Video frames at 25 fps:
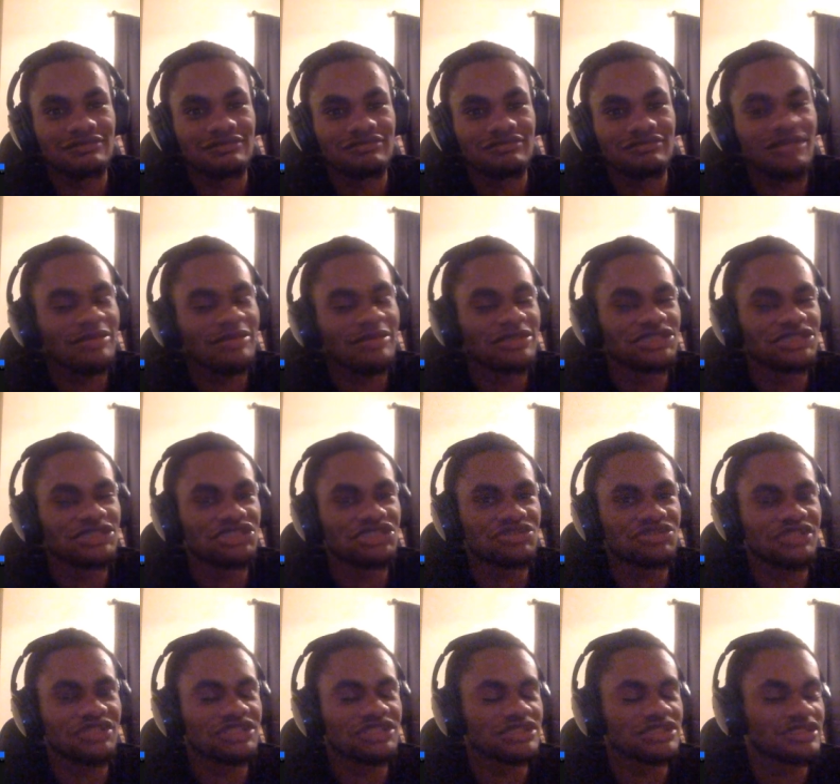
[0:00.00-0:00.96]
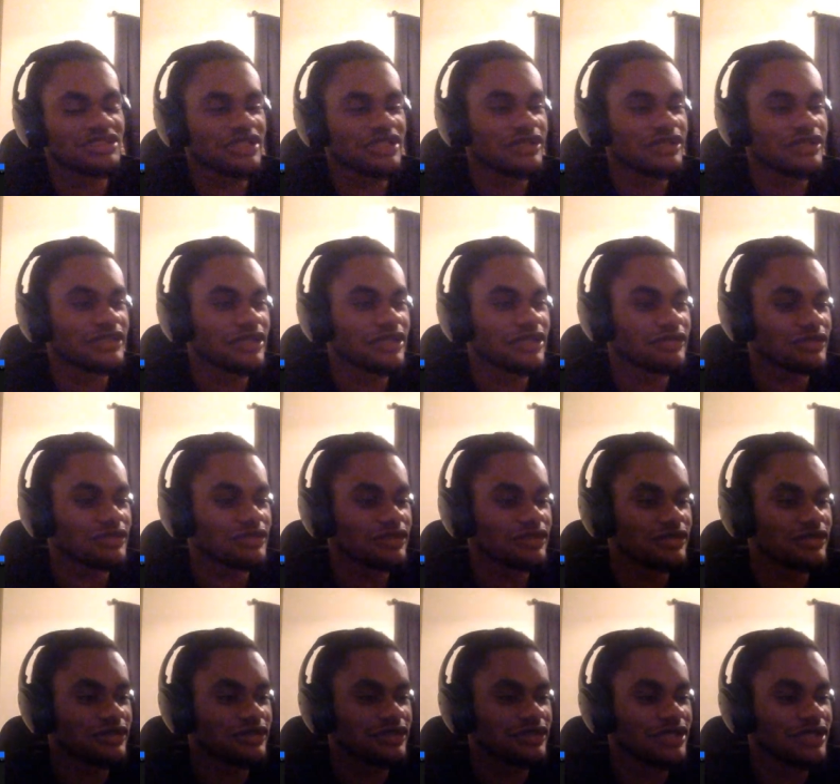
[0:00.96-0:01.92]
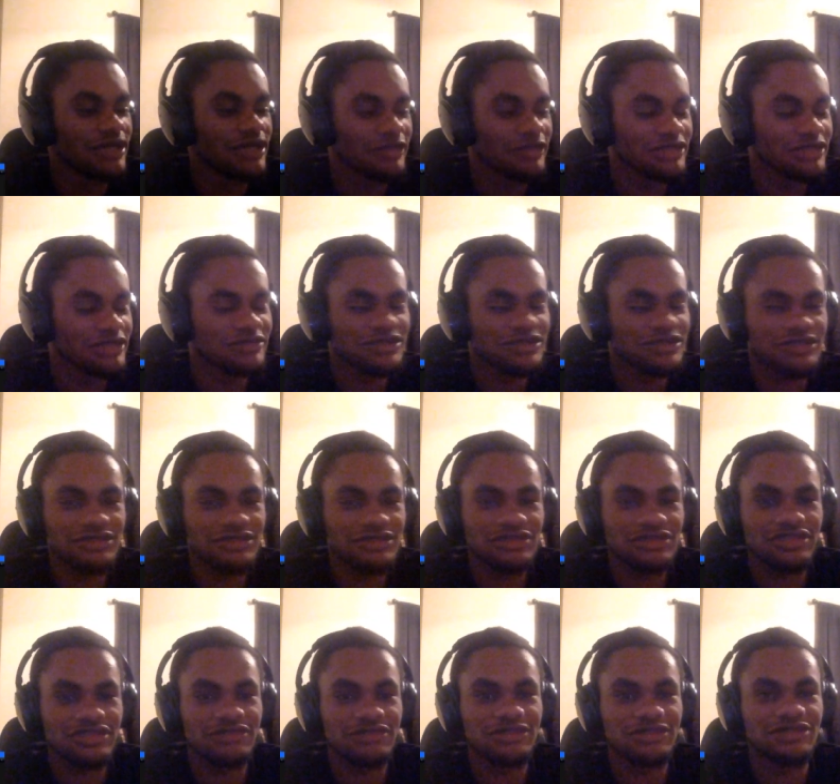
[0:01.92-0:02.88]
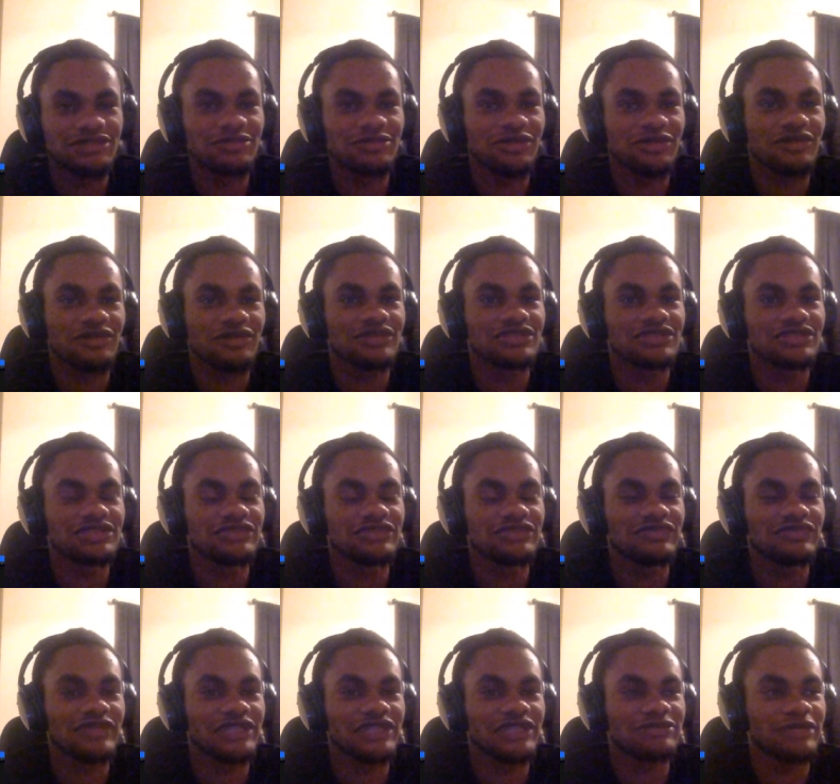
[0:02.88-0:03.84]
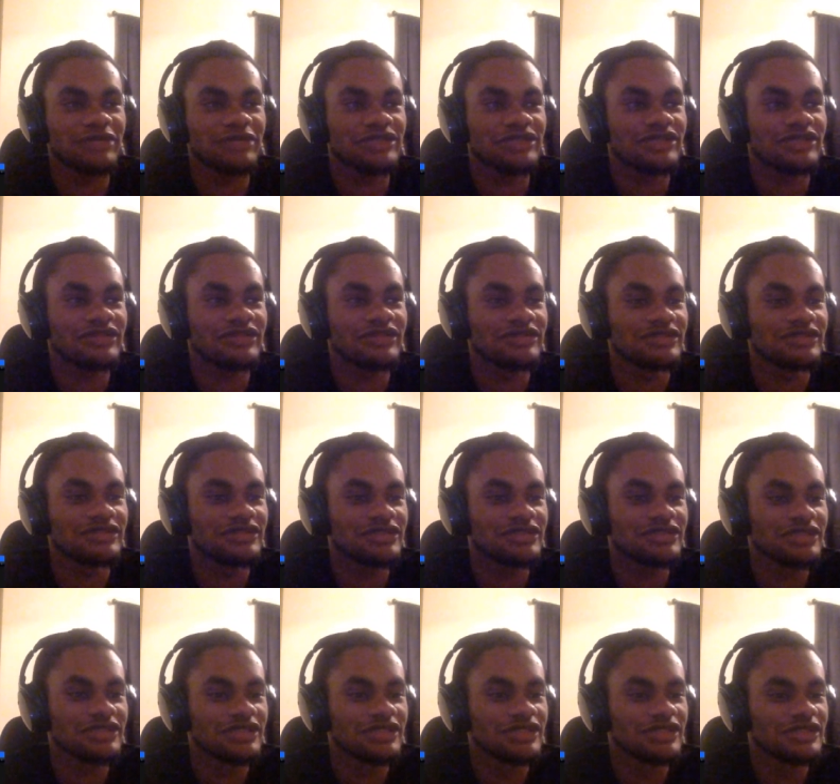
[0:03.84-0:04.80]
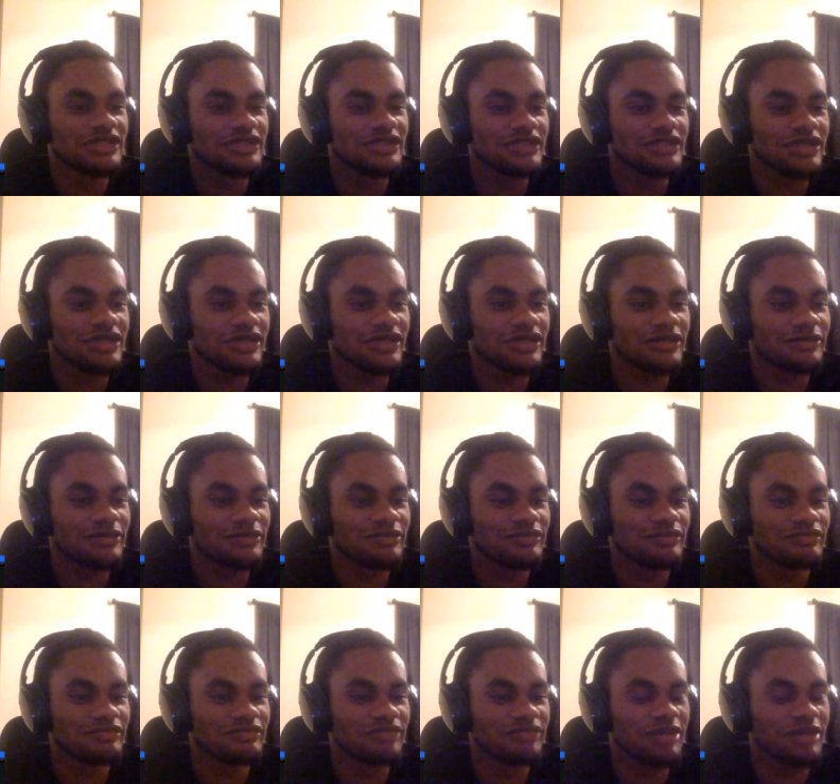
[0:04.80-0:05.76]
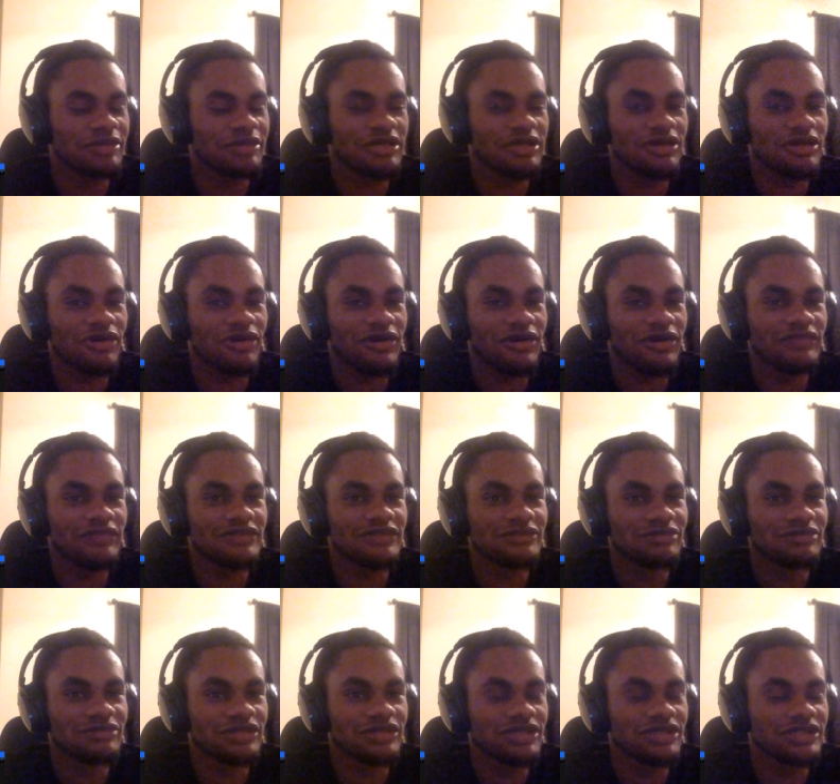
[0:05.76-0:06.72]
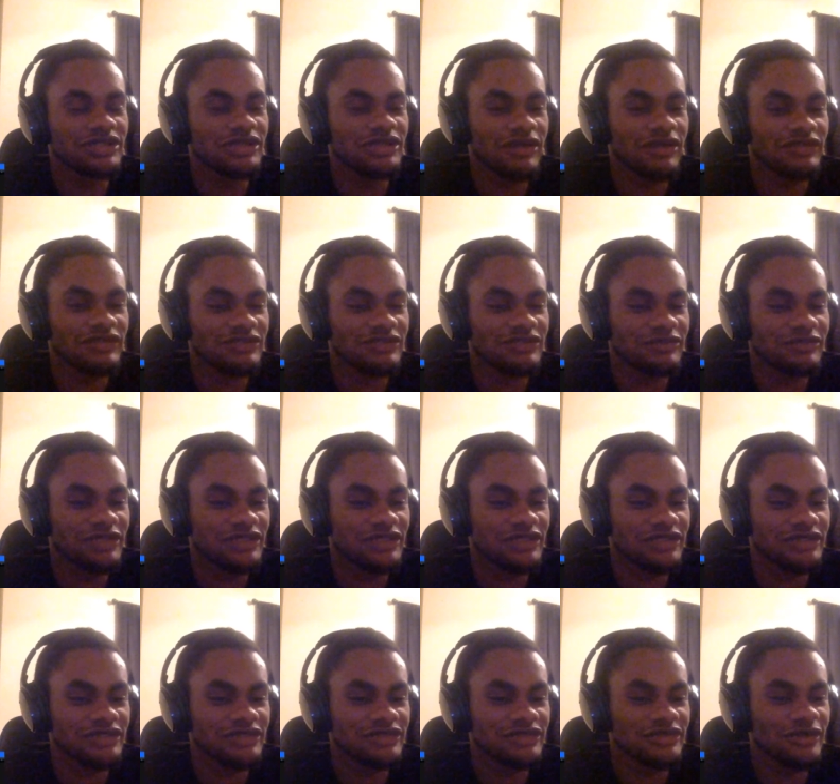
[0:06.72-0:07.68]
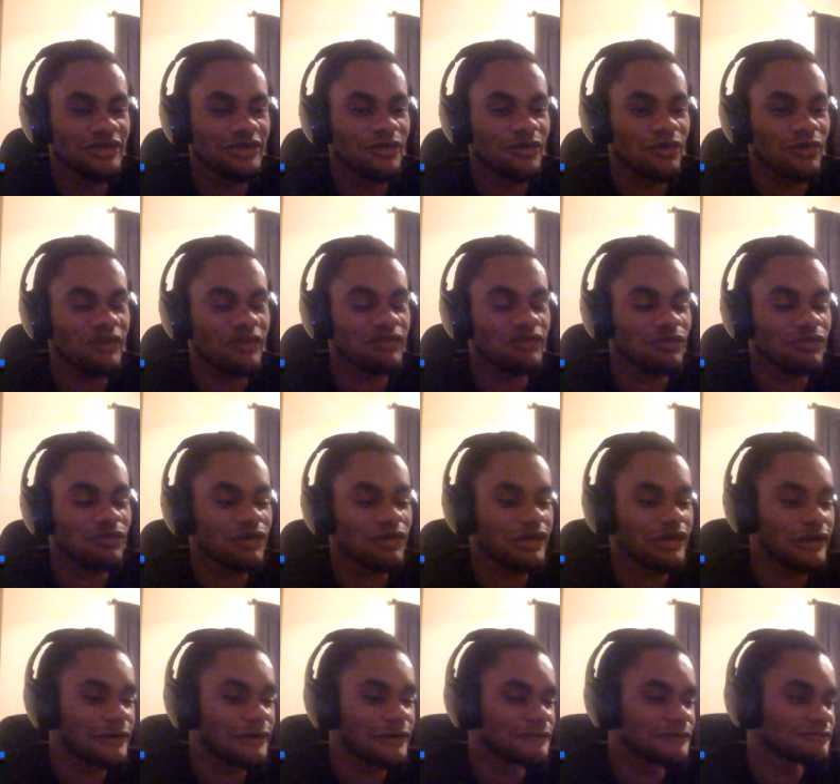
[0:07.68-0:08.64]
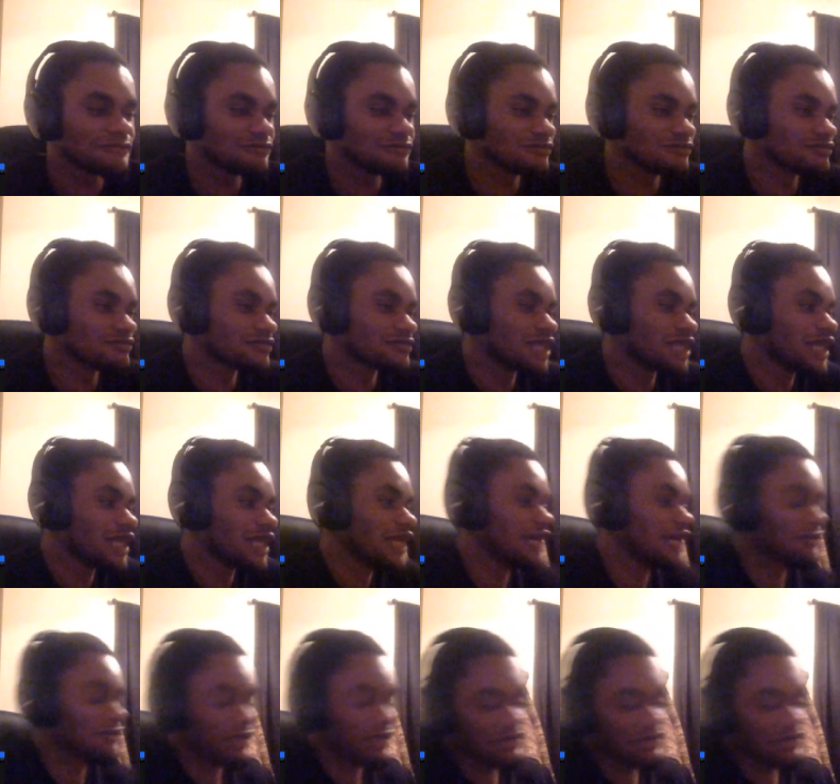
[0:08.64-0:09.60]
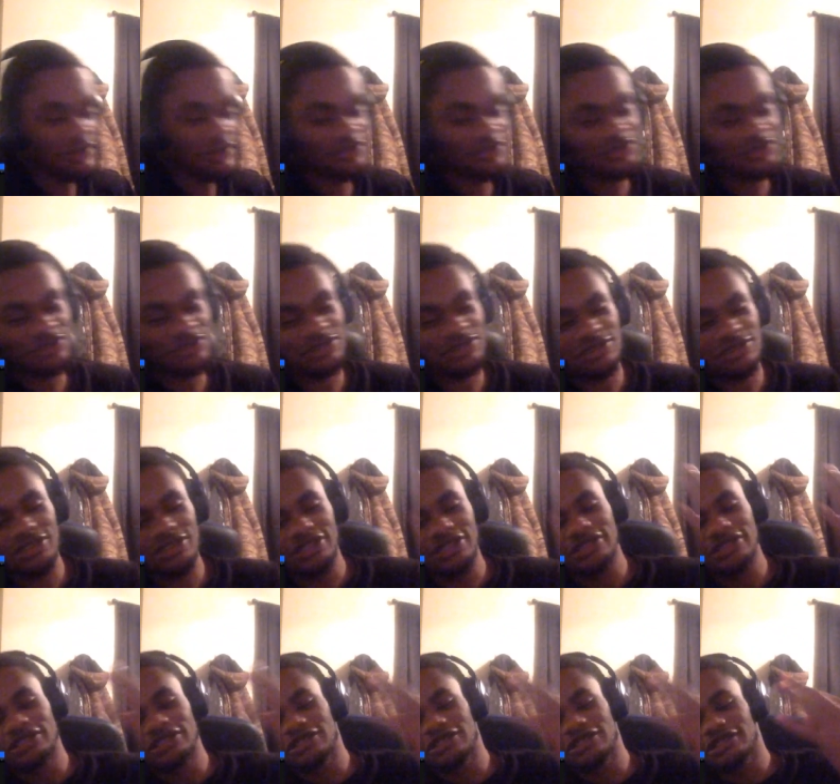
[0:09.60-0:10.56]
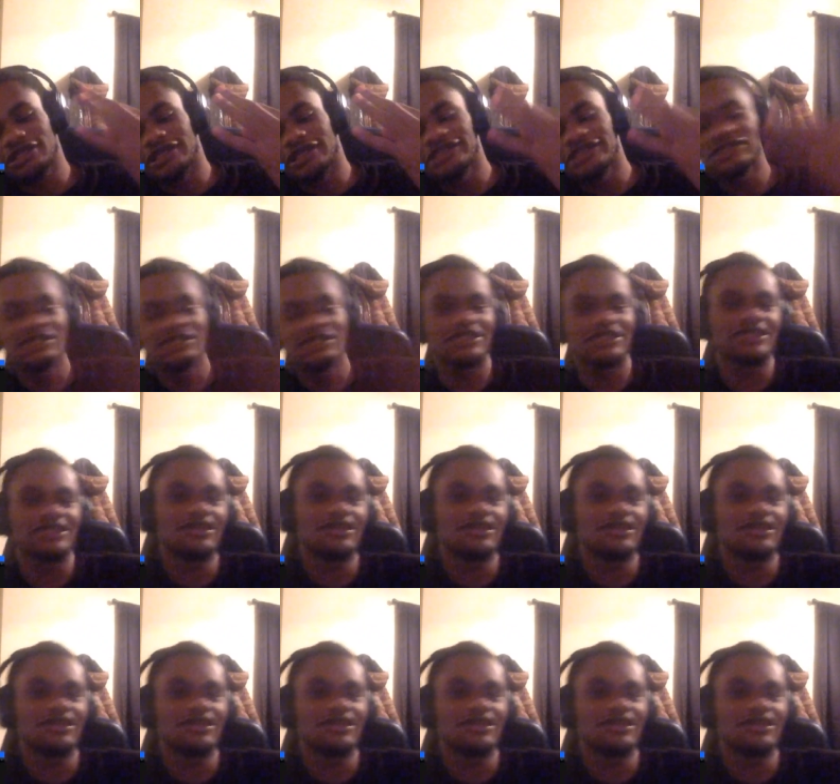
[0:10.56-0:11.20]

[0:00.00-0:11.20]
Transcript: maybe a stretch in that in that regard. But there be there's gonna be some early season flashbacks. I think, uh, maybe not often, but enough to make it you know worthwhile. And my third, it's gonna get